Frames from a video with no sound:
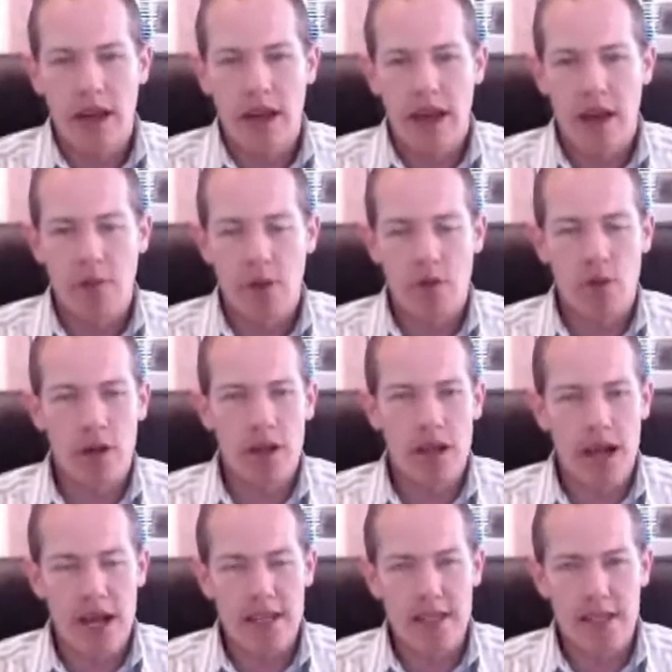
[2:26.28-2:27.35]
And we
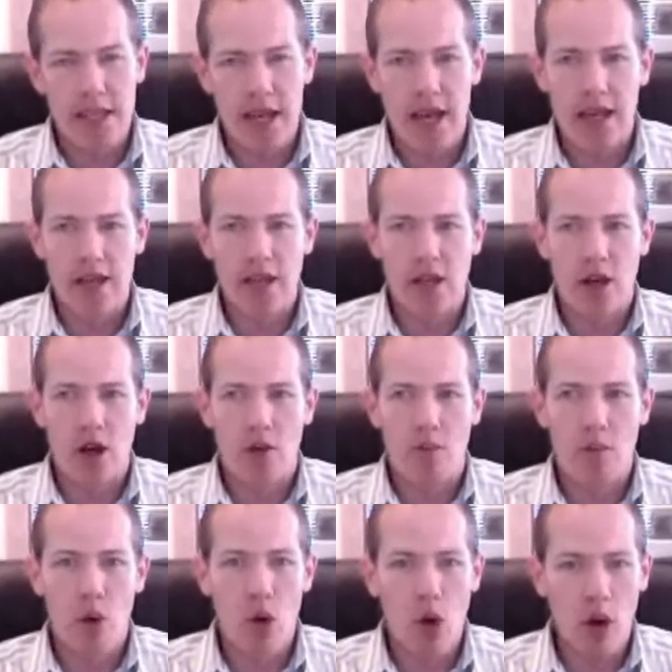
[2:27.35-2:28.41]
realized that you know
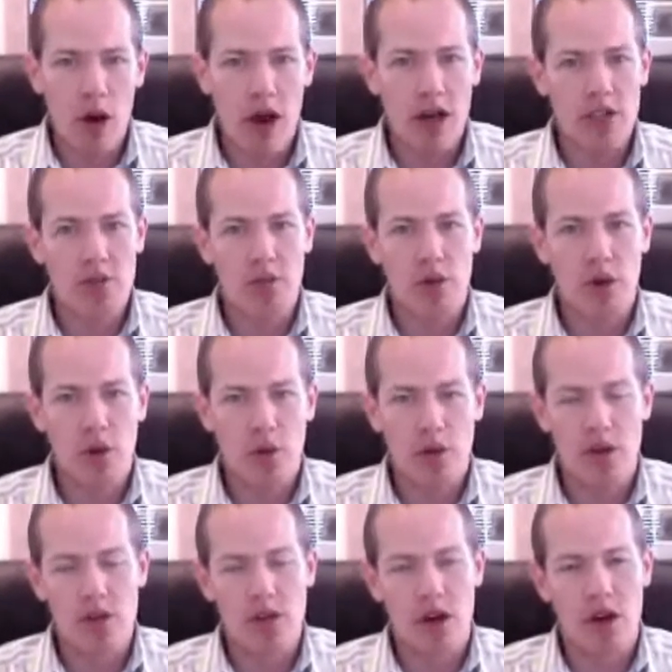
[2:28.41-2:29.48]
more
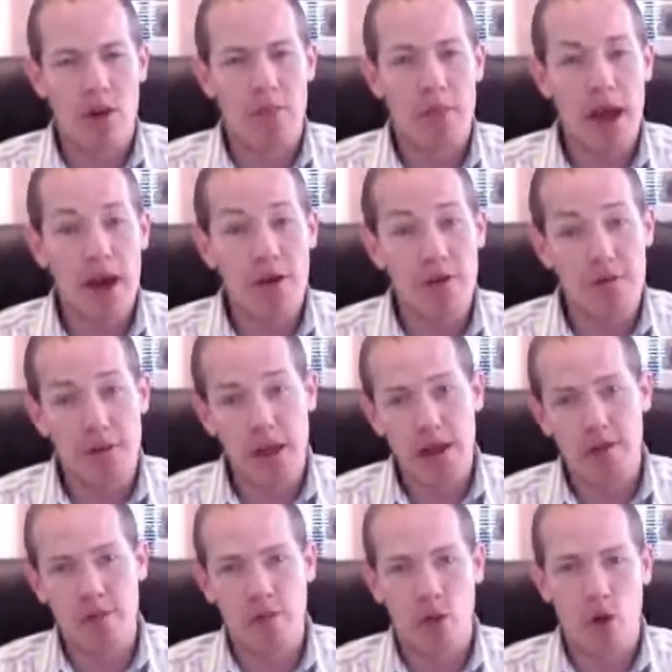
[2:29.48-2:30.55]
entrepreneurs are a better
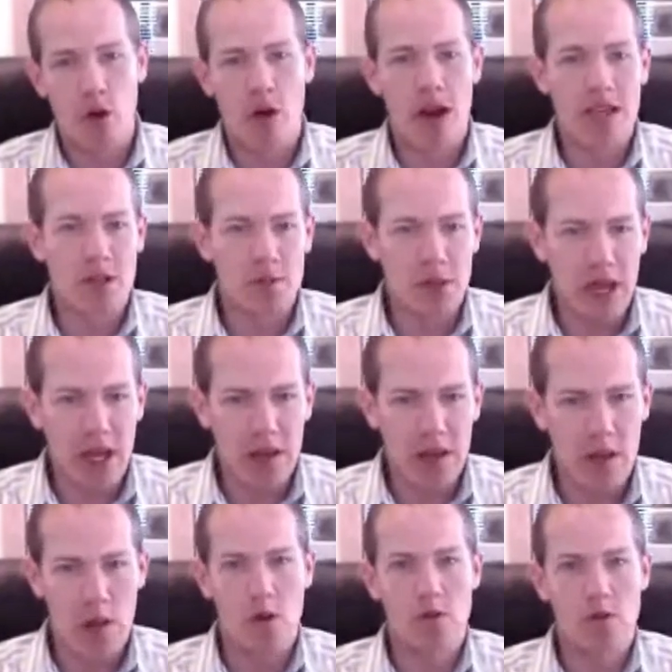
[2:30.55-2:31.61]
fit for SBA
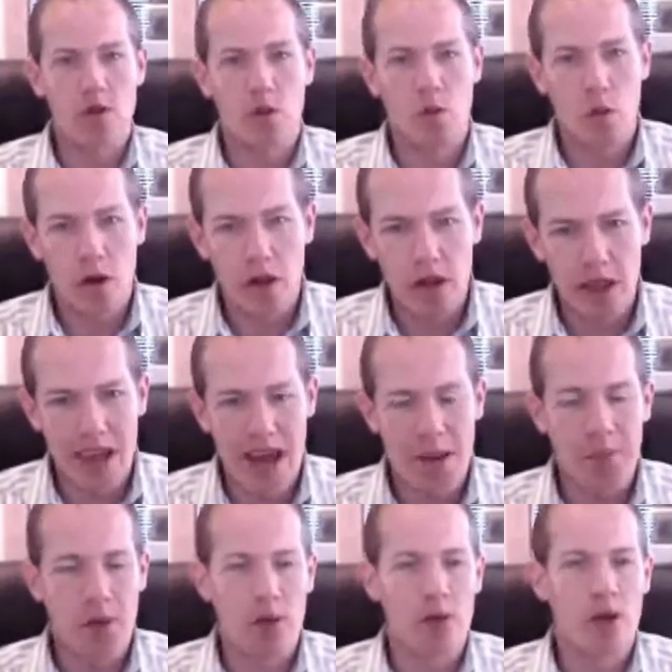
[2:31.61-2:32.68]
loans or working
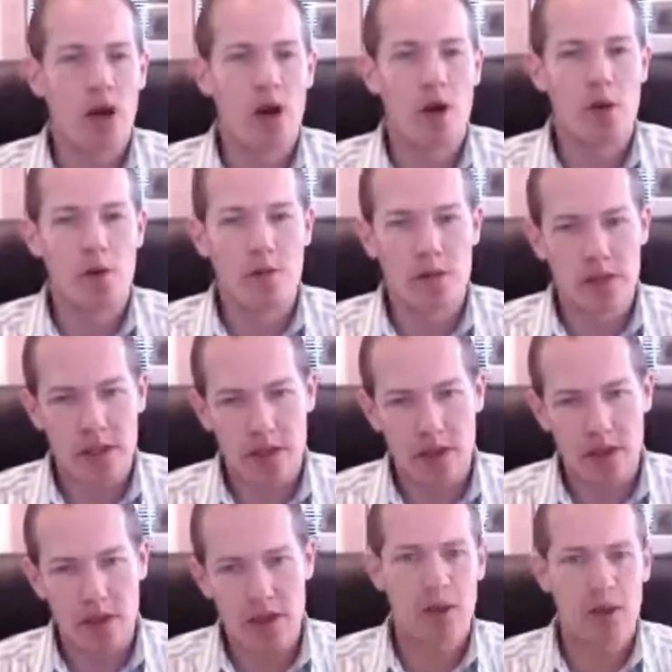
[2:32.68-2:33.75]
capital loans and
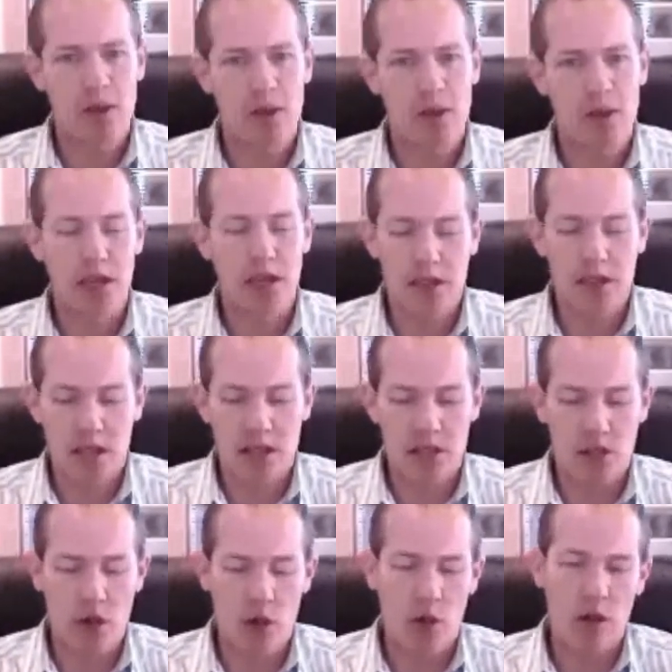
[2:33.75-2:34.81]
those types of things. And
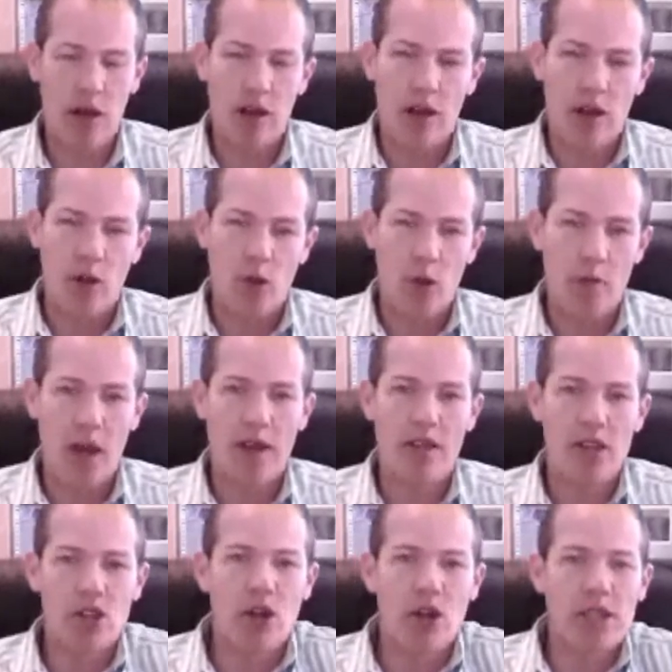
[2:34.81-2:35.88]
so we made
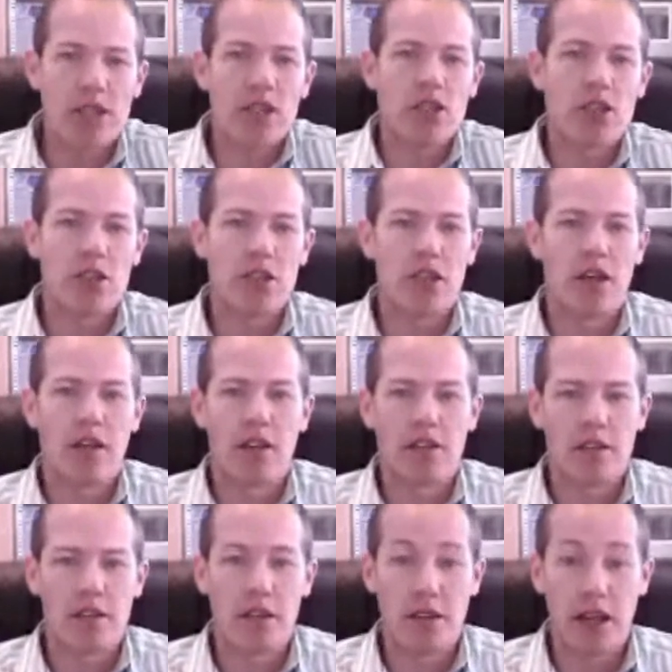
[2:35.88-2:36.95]
the transition to
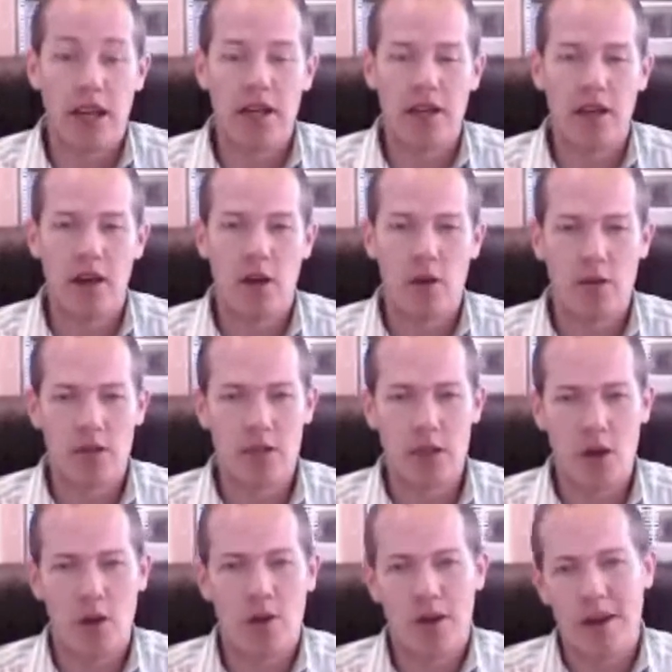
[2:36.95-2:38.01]
to Lendio.
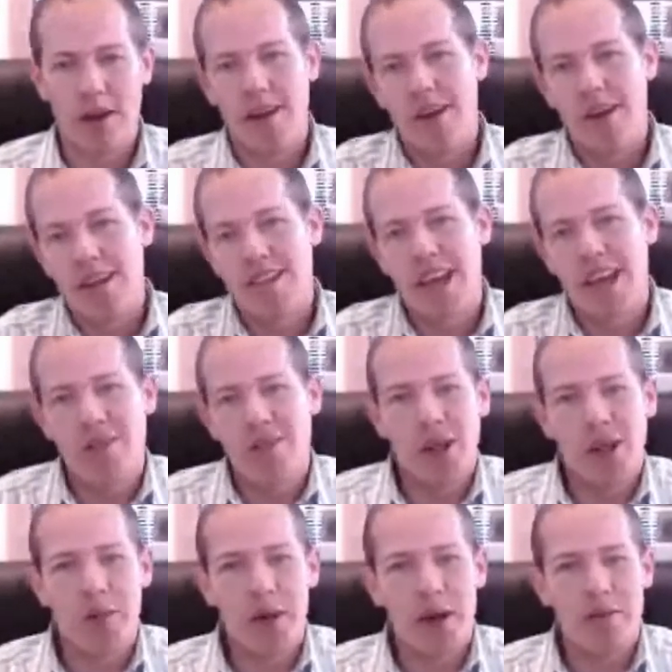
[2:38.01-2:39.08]
So that's kind of a
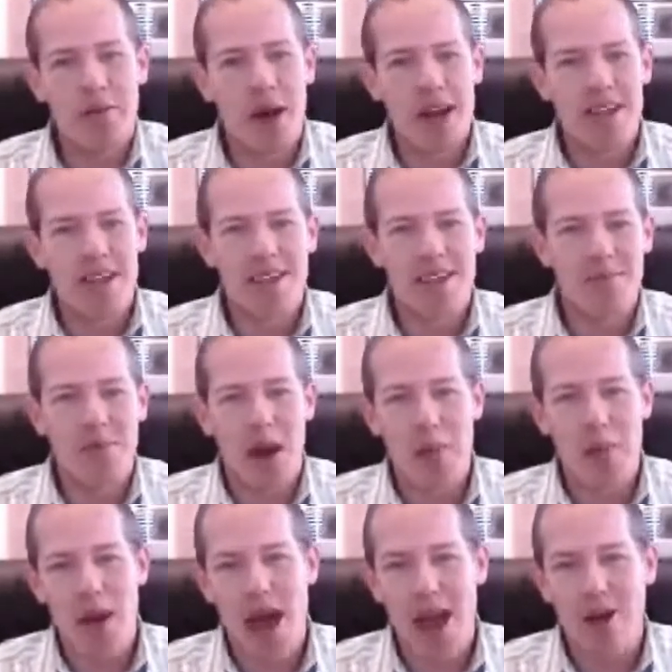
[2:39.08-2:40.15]
little bit of my my
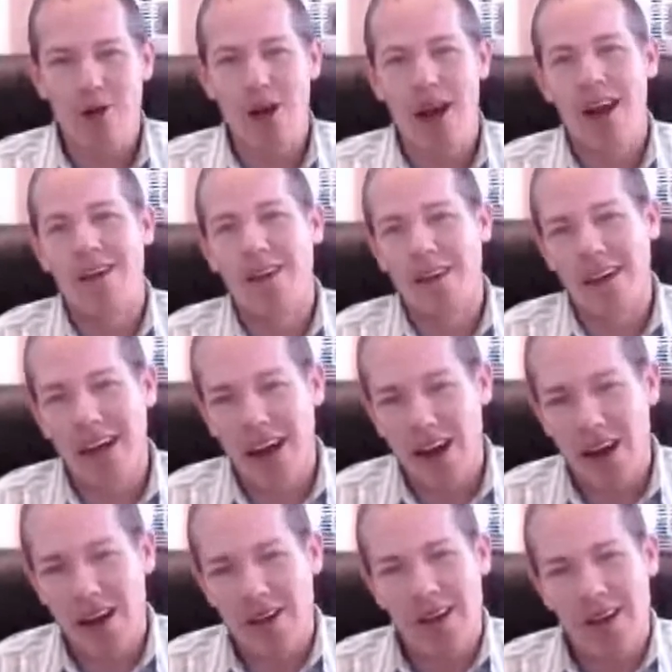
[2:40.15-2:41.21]
background and kind of